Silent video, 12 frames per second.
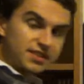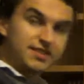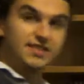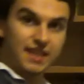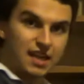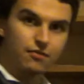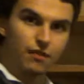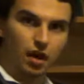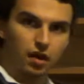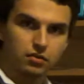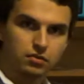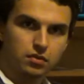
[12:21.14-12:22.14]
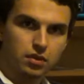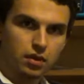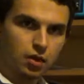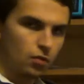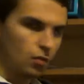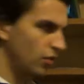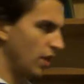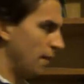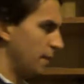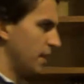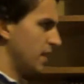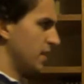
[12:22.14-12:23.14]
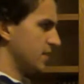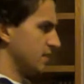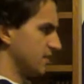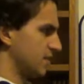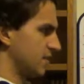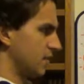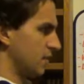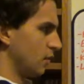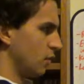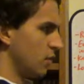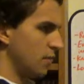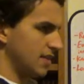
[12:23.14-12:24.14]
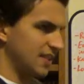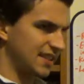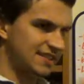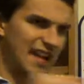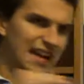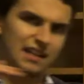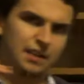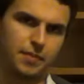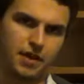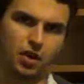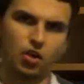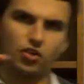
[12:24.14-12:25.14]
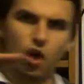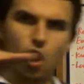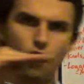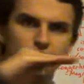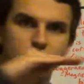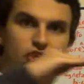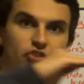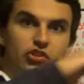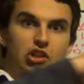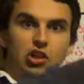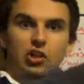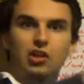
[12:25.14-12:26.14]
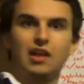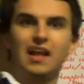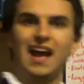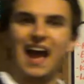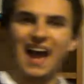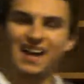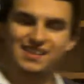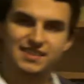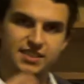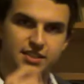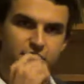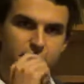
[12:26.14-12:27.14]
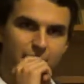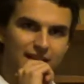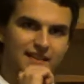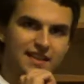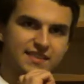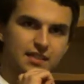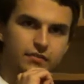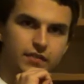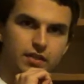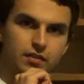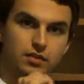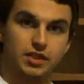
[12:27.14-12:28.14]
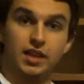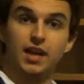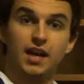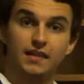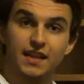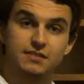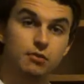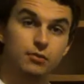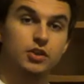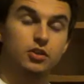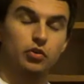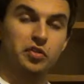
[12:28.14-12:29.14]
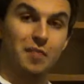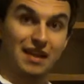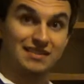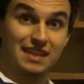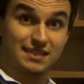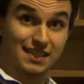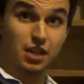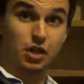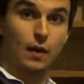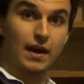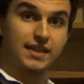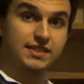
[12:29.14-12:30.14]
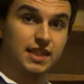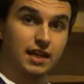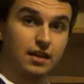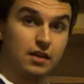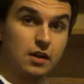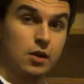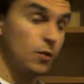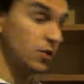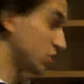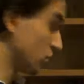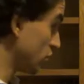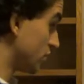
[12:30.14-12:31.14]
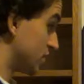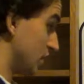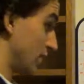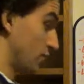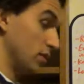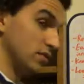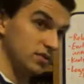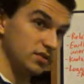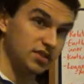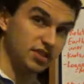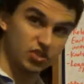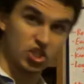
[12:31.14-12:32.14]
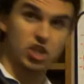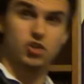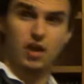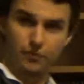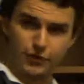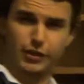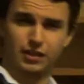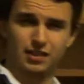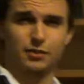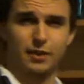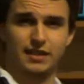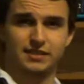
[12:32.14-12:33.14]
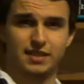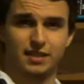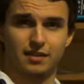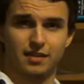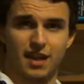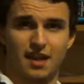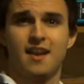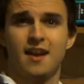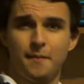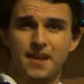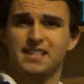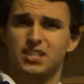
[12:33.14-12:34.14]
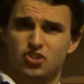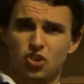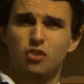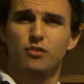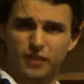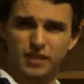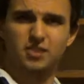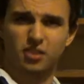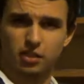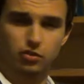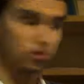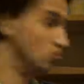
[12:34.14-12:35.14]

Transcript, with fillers: zero, well that means we must exactly be on the horizontal axis of the magnetic field. And that's what we call the magnetic equator, which is also different to the geographical equator, okay? Basically, geography has got it all